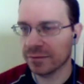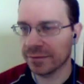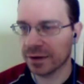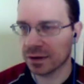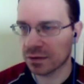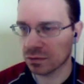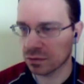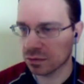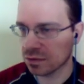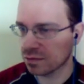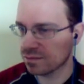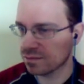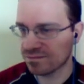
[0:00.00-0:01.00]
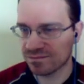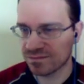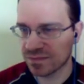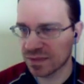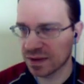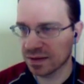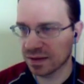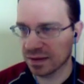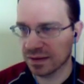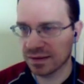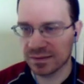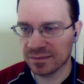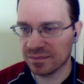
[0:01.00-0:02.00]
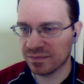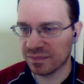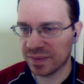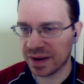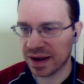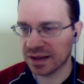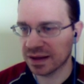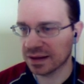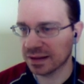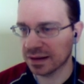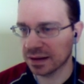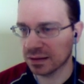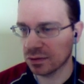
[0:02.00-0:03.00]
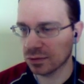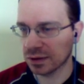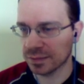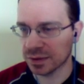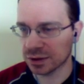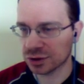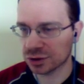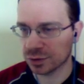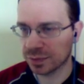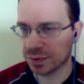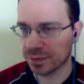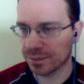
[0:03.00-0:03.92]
versus practically a lonely bishop.